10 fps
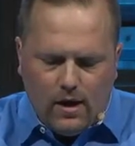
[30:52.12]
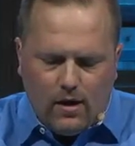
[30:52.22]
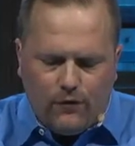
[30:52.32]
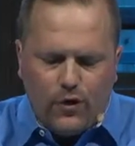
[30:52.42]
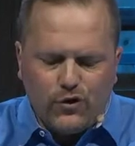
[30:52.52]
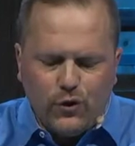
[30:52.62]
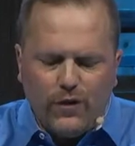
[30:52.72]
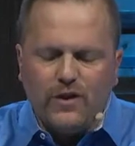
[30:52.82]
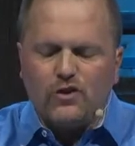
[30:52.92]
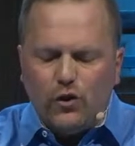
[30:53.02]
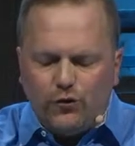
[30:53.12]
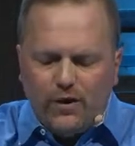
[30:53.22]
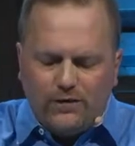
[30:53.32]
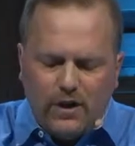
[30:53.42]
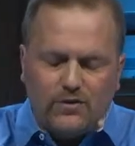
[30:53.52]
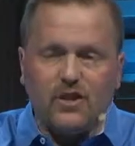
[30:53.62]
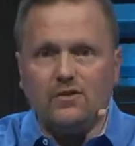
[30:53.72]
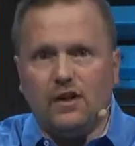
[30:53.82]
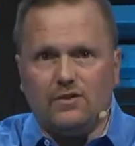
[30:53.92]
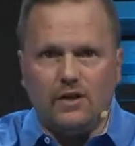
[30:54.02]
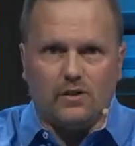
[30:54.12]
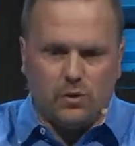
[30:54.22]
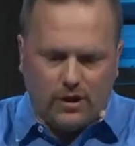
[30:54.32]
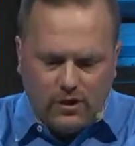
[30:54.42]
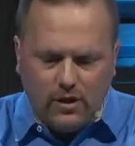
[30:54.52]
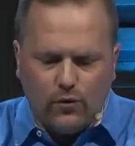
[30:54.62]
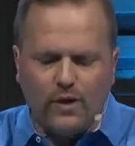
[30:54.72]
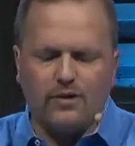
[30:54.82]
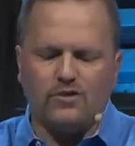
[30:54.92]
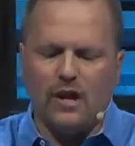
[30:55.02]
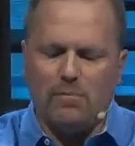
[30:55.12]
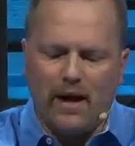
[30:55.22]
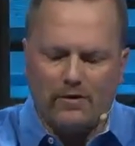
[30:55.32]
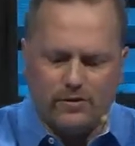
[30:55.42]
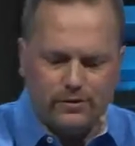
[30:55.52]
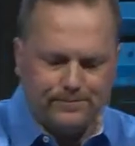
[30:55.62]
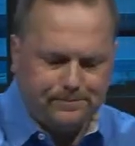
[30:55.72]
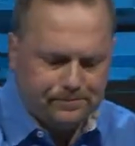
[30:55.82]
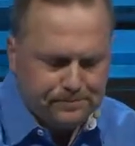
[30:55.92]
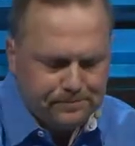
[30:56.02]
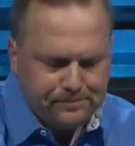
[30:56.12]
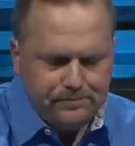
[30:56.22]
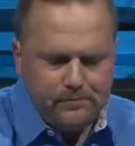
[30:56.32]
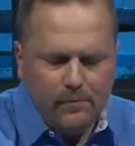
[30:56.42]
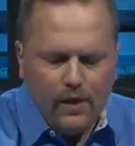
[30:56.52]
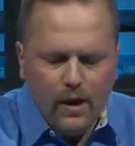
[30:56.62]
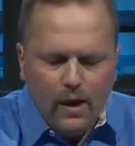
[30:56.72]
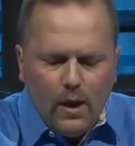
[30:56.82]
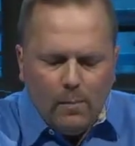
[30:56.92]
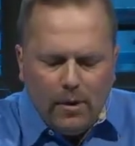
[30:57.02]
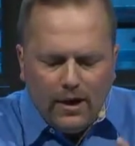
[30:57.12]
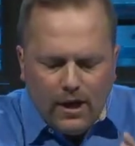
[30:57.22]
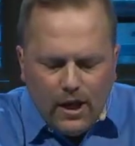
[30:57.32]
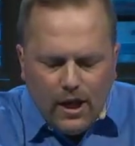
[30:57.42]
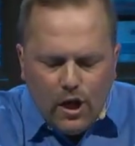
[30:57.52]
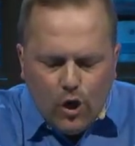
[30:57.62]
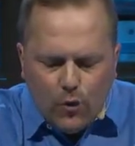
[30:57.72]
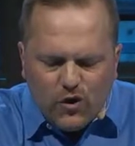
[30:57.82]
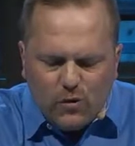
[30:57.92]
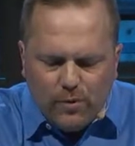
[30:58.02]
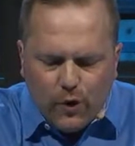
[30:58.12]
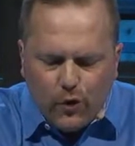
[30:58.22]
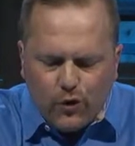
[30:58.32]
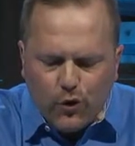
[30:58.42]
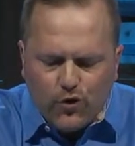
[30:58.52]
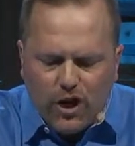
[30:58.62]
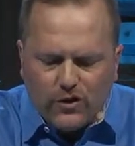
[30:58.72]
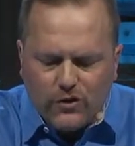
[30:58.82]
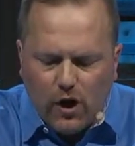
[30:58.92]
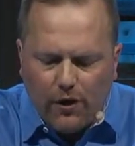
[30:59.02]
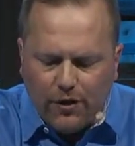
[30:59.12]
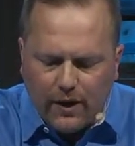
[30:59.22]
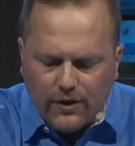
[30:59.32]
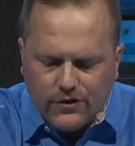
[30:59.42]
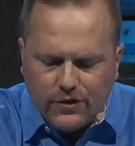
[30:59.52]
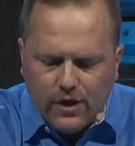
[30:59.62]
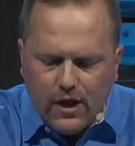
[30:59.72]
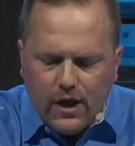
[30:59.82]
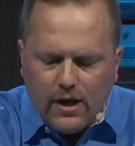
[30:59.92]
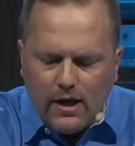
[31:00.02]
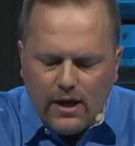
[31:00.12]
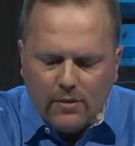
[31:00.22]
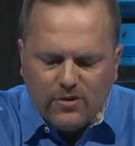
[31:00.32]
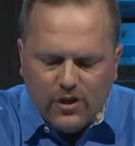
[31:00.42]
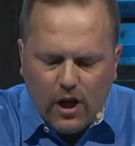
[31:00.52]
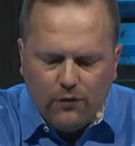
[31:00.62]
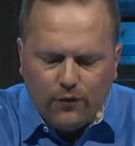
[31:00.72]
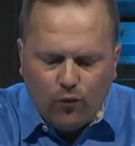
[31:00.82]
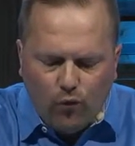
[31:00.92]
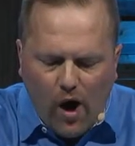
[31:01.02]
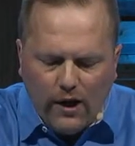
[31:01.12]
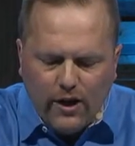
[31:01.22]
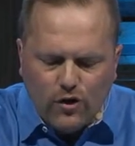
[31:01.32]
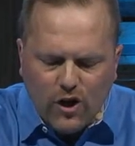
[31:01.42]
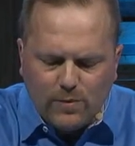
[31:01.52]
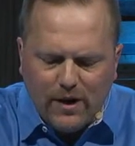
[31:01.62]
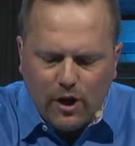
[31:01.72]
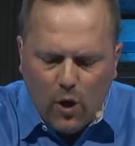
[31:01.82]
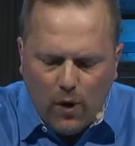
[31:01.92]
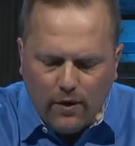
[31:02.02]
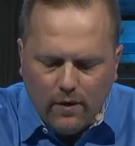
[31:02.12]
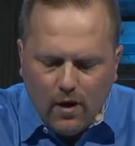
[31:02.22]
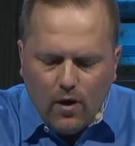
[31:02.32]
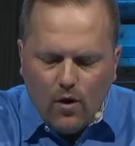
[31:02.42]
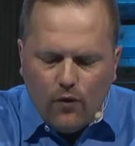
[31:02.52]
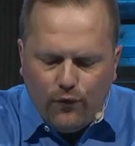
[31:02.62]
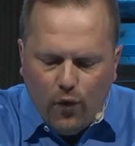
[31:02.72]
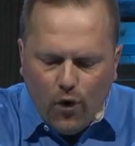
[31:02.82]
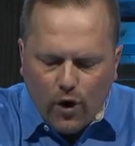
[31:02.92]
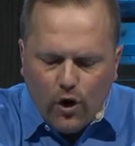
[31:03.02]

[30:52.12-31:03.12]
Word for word: 1 Corinthians 2 15, 16 says, we're continuing to read the same passage. But he who is spiritual judges all things Yet he himself rightly judged by no one. For